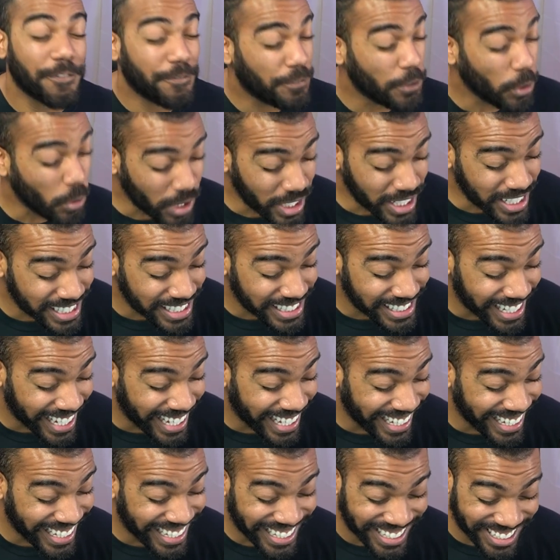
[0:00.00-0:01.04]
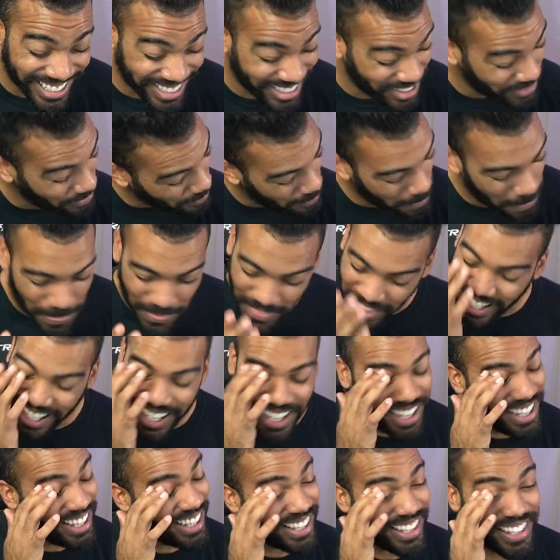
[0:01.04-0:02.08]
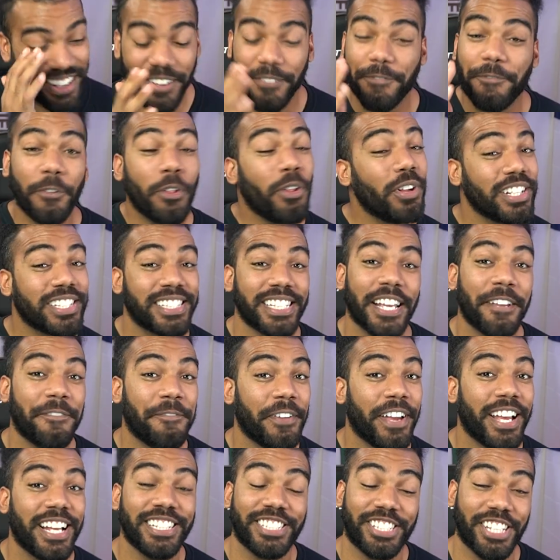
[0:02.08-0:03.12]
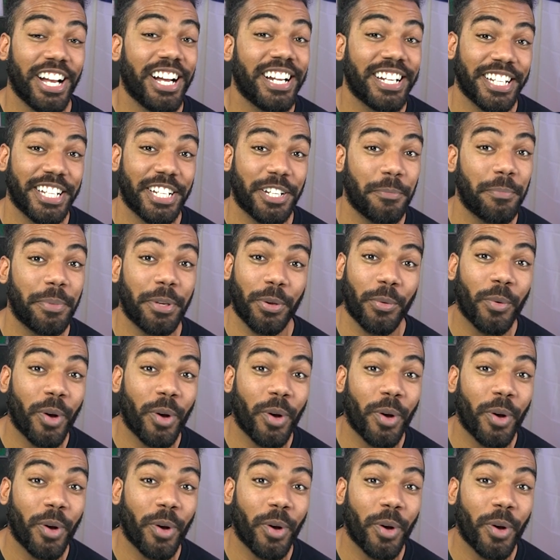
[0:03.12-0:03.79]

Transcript: Florida State Florida State fans, y'all need to be